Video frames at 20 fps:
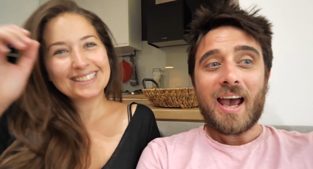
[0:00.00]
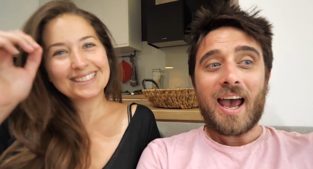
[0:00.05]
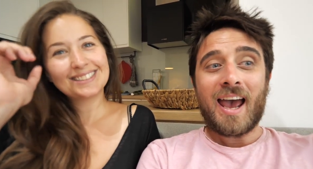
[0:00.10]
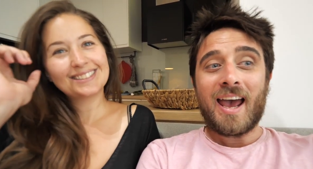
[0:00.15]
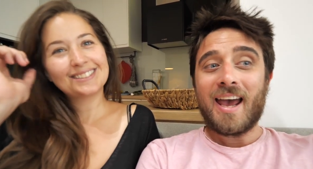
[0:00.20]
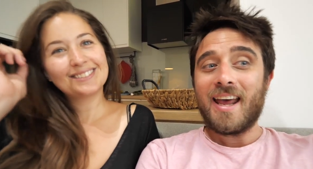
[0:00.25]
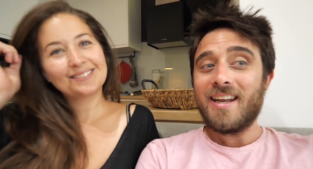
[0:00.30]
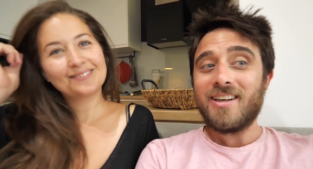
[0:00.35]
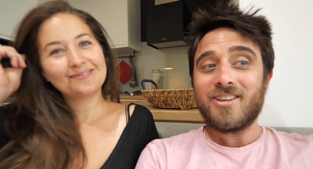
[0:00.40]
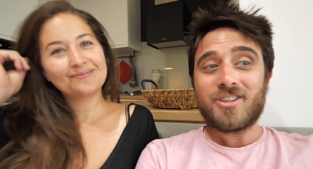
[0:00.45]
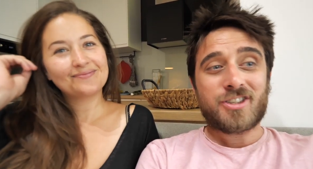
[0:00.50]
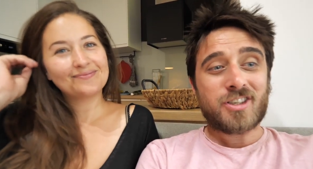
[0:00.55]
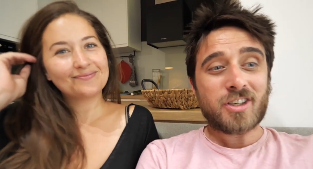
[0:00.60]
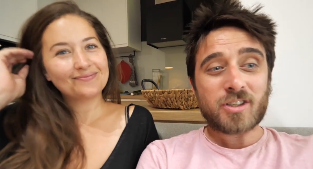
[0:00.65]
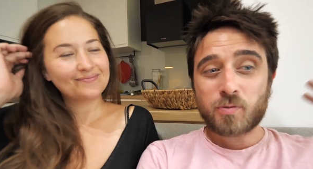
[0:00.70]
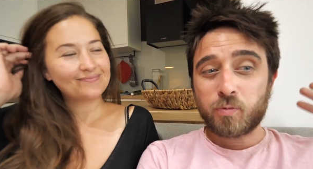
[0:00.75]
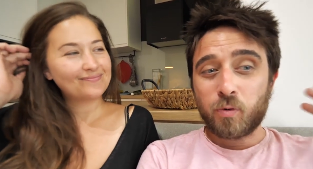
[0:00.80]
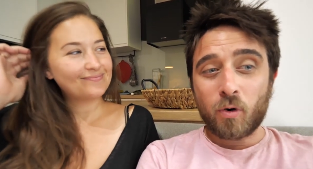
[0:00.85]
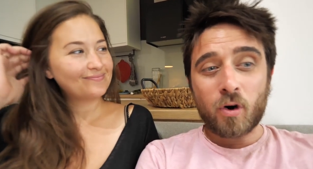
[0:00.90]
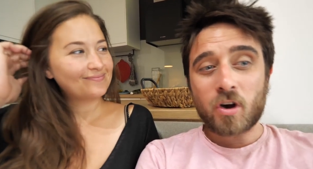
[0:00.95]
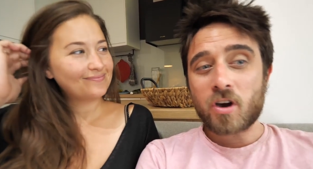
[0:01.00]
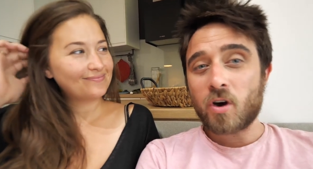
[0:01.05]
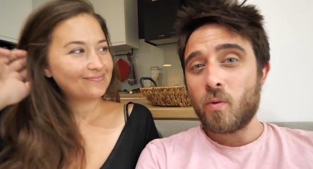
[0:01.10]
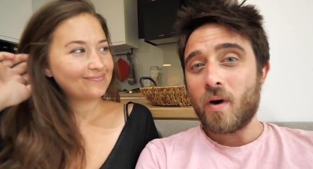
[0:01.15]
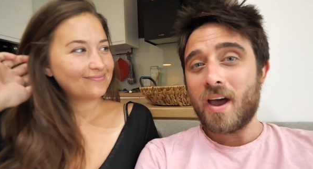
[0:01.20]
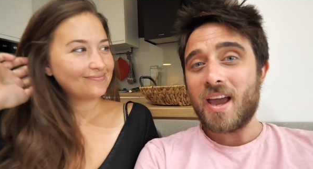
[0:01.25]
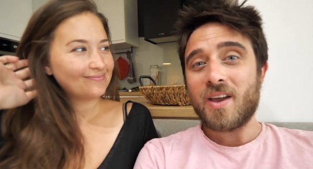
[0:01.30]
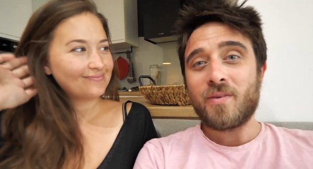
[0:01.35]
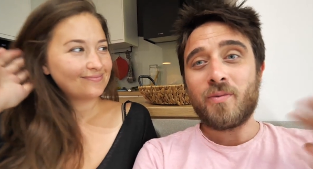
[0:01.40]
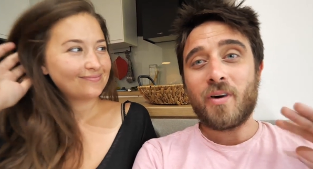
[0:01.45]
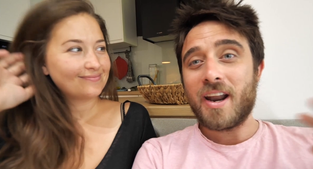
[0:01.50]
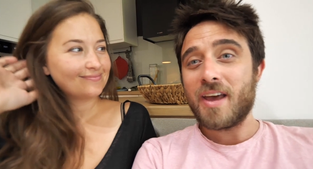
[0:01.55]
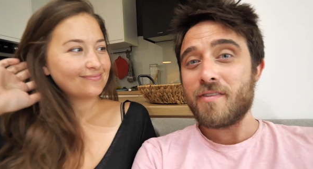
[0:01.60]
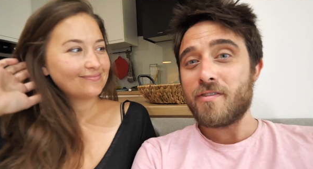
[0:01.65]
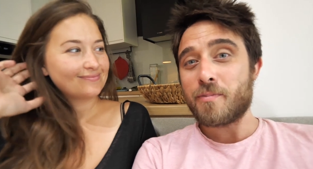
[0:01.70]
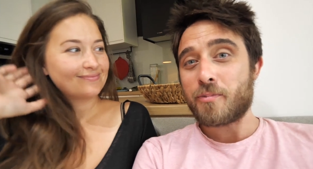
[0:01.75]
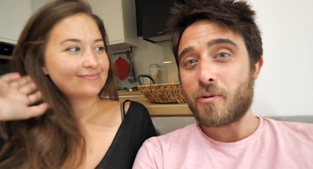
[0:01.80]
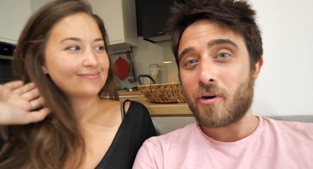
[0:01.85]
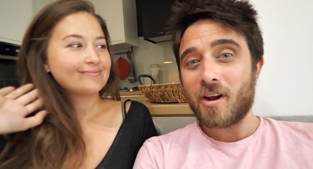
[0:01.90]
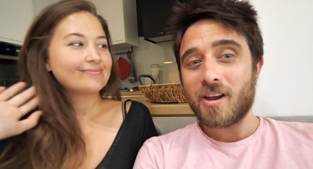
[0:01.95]
Speaker 1: and just walk away.
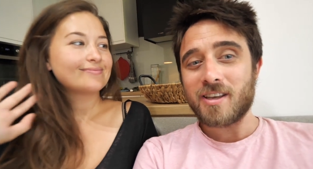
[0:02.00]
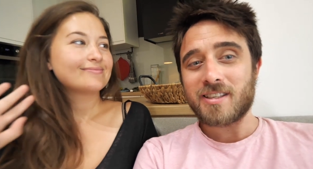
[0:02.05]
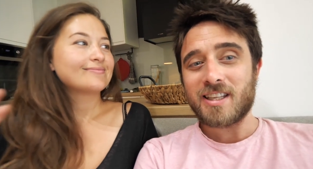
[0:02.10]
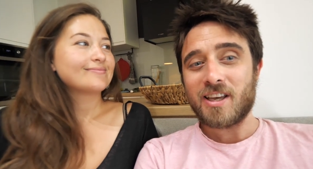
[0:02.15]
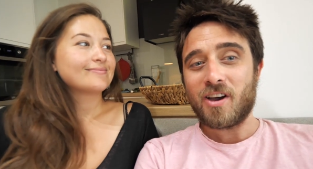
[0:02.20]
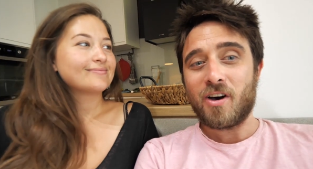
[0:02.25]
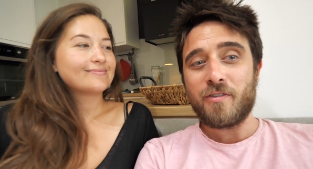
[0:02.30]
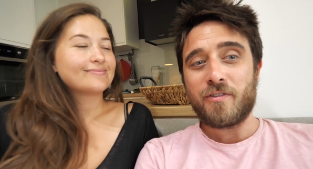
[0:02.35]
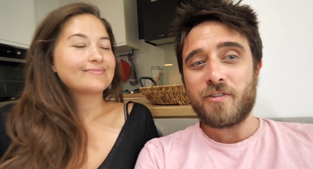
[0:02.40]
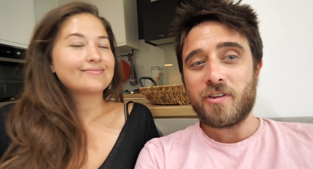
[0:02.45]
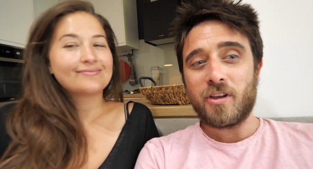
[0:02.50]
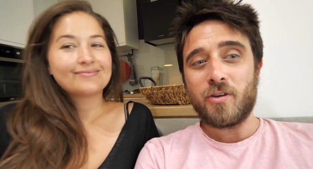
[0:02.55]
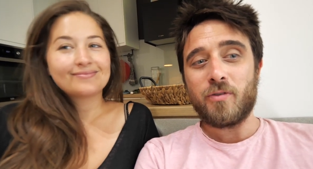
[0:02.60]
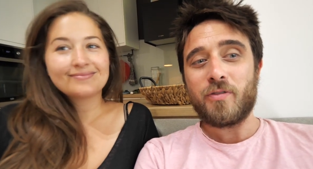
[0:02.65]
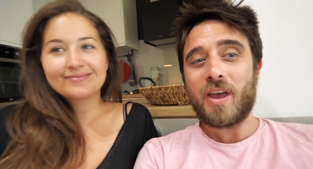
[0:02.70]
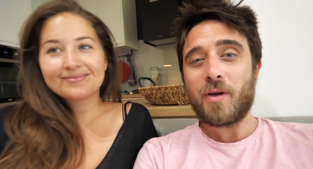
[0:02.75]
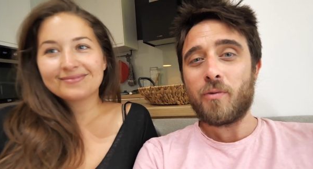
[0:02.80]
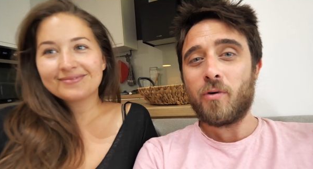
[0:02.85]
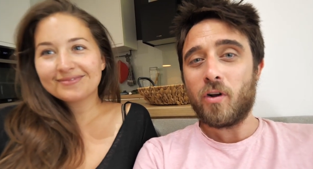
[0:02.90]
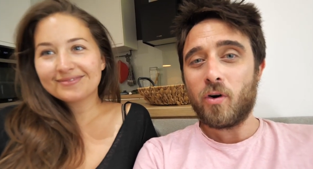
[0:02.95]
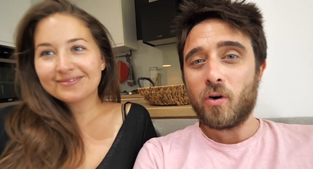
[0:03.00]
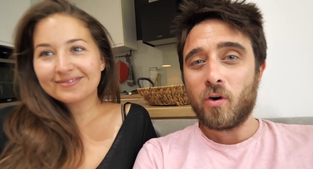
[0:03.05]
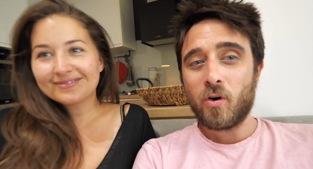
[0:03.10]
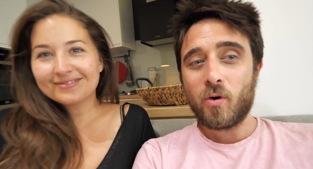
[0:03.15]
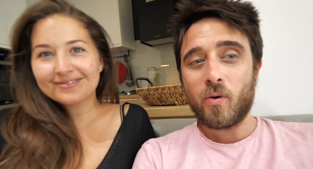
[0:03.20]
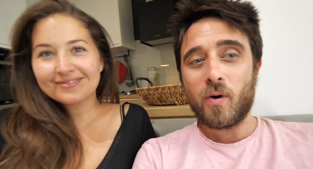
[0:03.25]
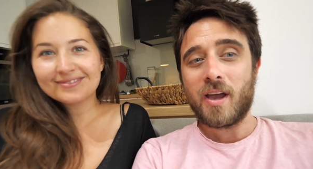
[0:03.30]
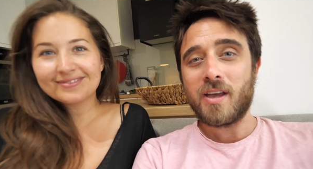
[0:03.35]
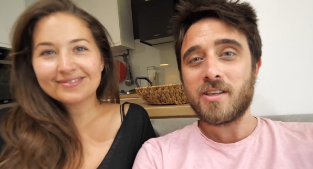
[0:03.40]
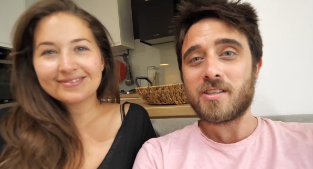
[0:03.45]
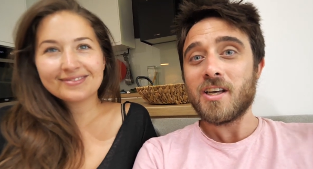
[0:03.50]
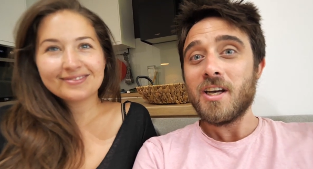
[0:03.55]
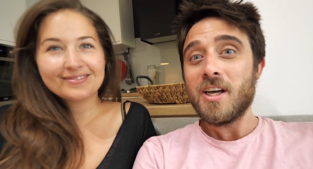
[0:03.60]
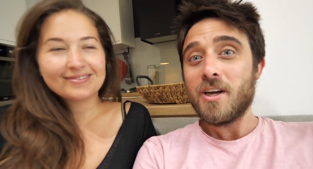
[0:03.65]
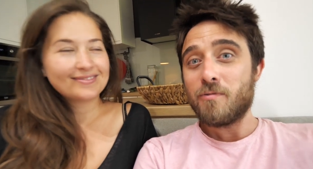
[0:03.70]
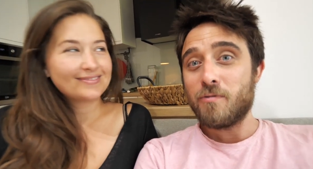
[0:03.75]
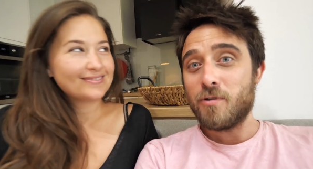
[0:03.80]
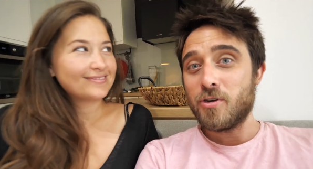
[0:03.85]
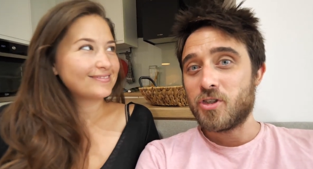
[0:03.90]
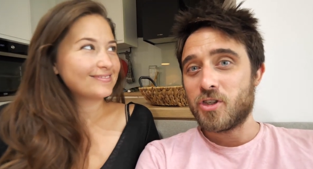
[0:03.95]
Whatever price they offer you, they will always
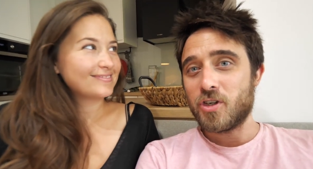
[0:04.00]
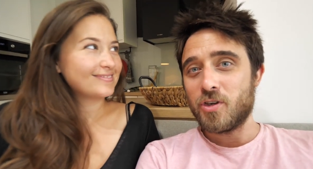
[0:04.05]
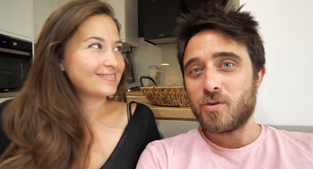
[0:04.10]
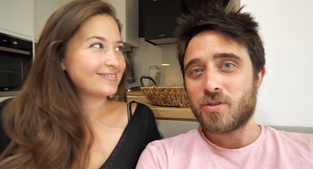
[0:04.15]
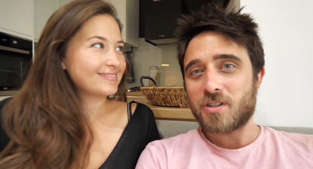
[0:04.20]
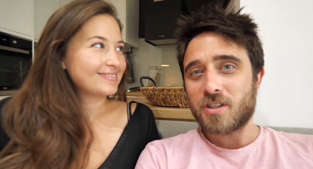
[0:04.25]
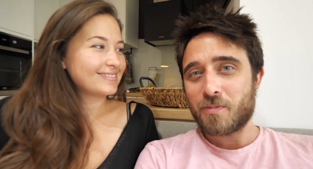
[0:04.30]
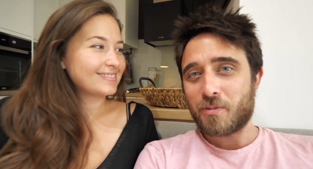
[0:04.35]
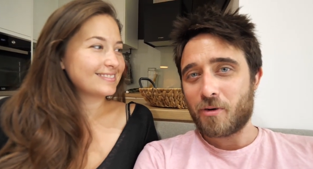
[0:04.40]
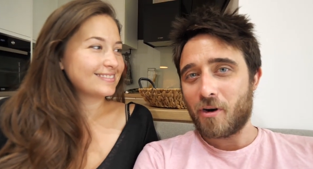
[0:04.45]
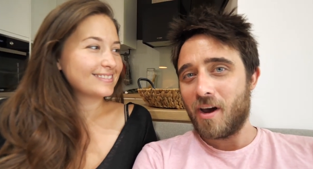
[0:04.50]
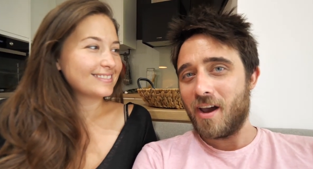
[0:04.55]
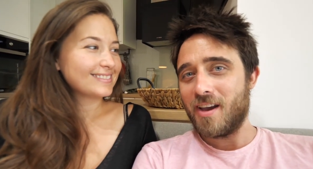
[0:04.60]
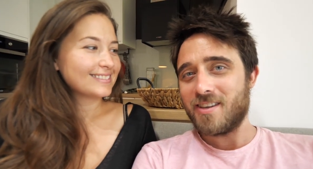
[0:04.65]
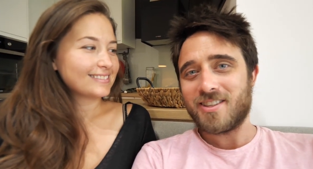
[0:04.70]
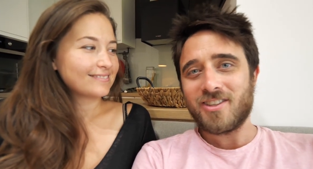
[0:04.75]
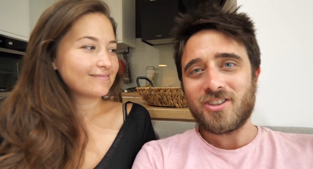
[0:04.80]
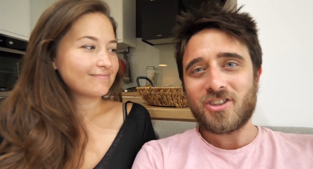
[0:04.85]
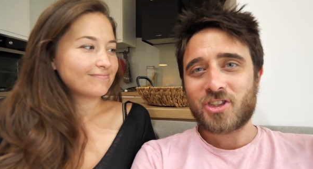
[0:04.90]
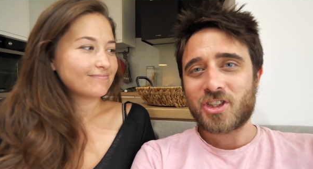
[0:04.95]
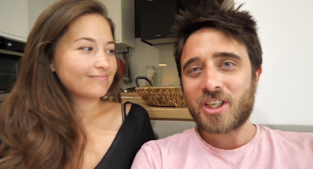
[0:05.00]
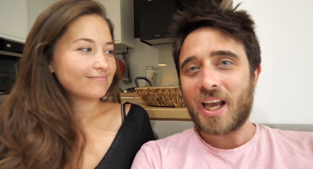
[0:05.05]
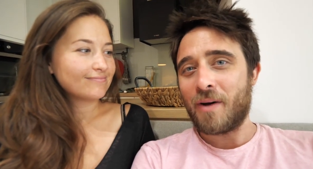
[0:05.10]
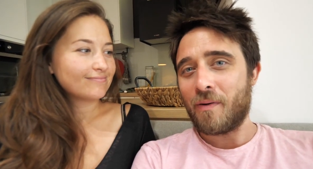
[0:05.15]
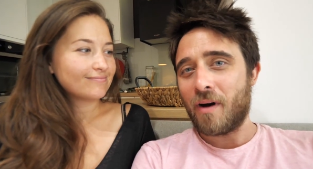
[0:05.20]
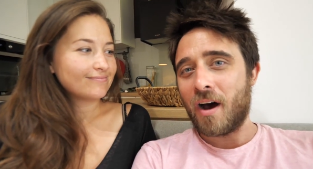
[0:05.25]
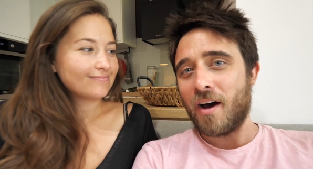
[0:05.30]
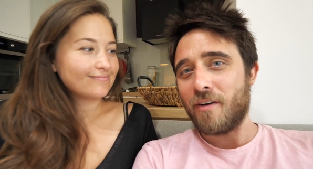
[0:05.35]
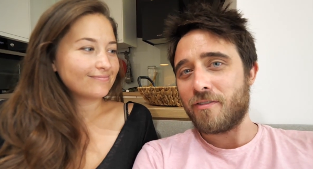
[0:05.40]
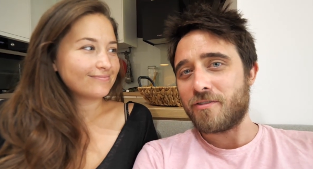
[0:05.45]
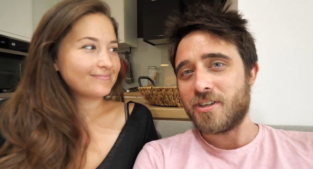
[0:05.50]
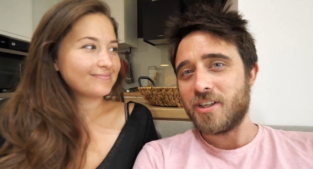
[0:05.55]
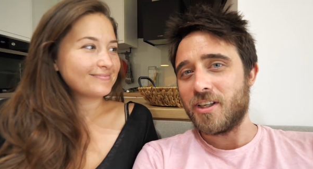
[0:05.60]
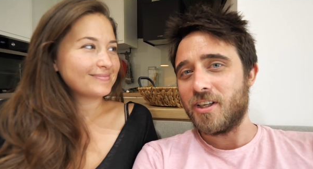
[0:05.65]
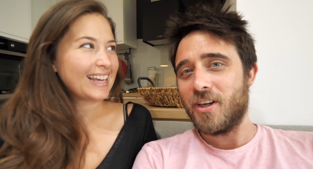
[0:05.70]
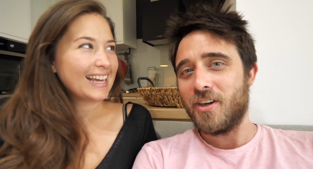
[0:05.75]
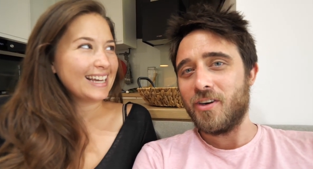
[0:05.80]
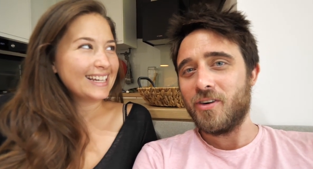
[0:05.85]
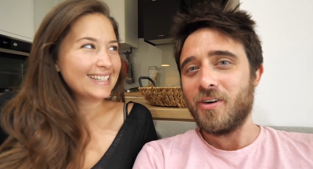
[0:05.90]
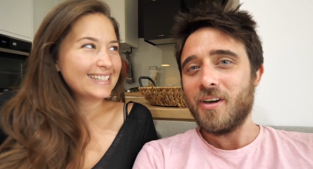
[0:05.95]
reduce the price and shout after
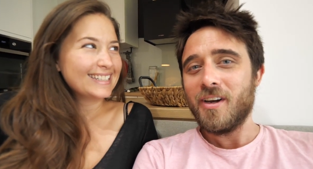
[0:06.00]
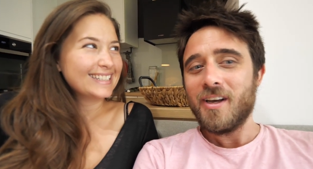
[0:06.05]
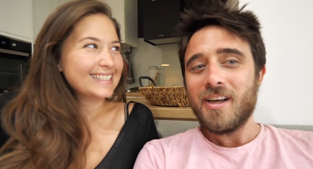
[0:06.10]
you